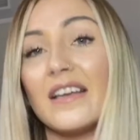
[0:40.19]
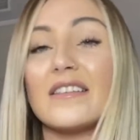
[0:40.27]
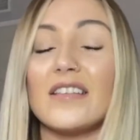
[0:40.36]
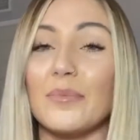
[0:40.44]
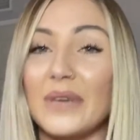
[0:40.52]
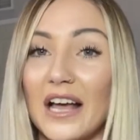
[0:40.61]

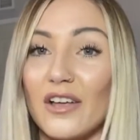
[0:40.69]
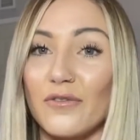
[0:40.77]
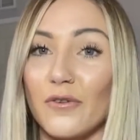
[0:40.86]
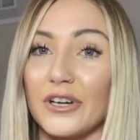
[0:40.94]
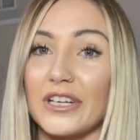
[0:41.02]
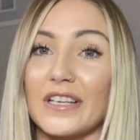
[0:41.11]
some
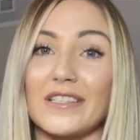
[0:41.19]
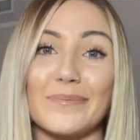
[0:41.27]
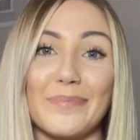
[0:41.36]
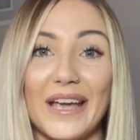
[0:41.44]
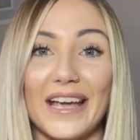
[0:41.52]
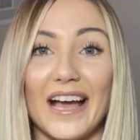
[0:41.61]
Californians
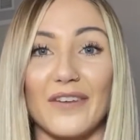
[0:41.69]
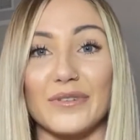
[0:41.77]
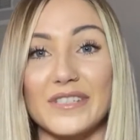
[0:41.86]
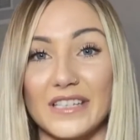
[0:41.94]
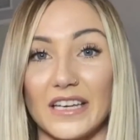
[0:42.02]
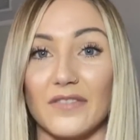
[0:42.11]
may have
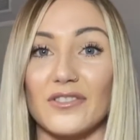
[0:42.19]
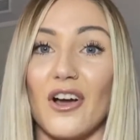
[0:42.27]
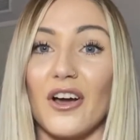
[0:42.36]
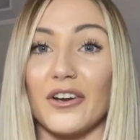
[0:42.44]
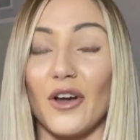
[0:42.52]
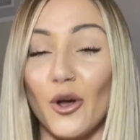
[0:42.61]
received
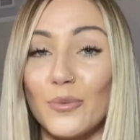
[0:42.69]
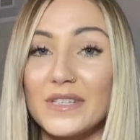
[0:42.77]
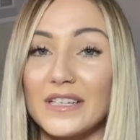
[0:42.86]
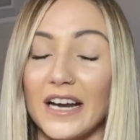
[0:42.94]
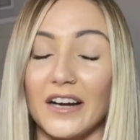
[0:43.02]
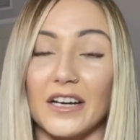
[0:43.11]
on homes
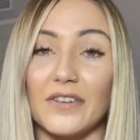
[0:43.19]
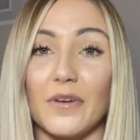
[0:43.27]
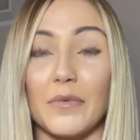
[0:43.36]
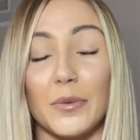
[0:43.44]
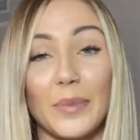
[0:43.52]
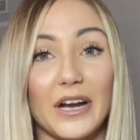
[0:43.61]
inherited
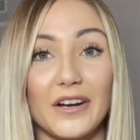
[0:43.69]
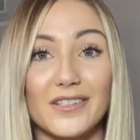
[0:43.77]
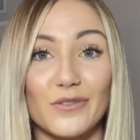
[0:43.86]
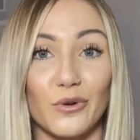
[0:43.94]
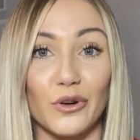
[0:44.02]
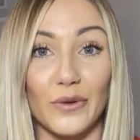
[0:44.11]
from their
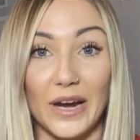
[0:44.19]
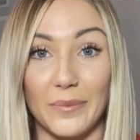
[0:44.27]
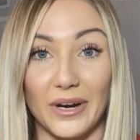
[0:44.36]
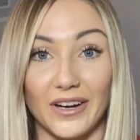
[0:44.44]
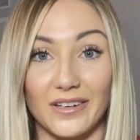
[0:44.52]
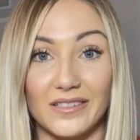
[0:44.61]
parents or
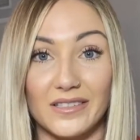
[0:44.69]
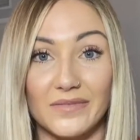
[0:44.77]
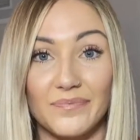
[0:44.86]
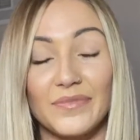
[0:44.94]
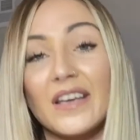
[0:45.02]
grandparents.